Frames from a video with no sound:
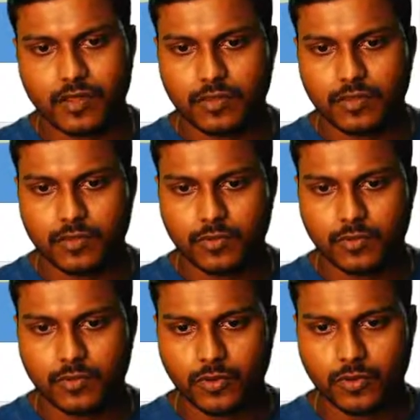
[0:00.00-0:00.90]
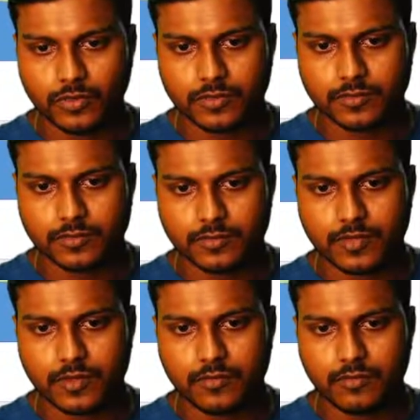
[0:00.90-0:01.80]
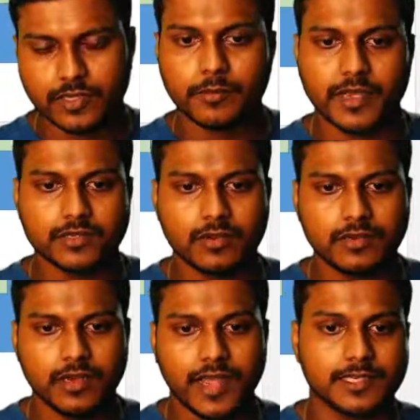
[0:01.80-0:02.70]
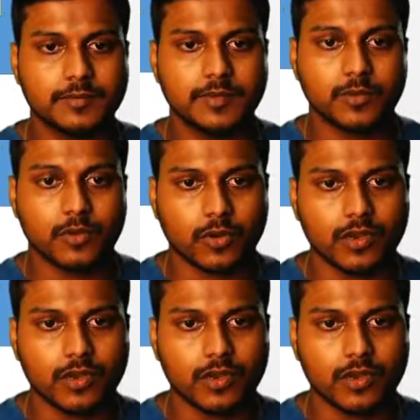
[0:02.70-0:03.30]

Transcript: protocols which are based on HTTP protocol.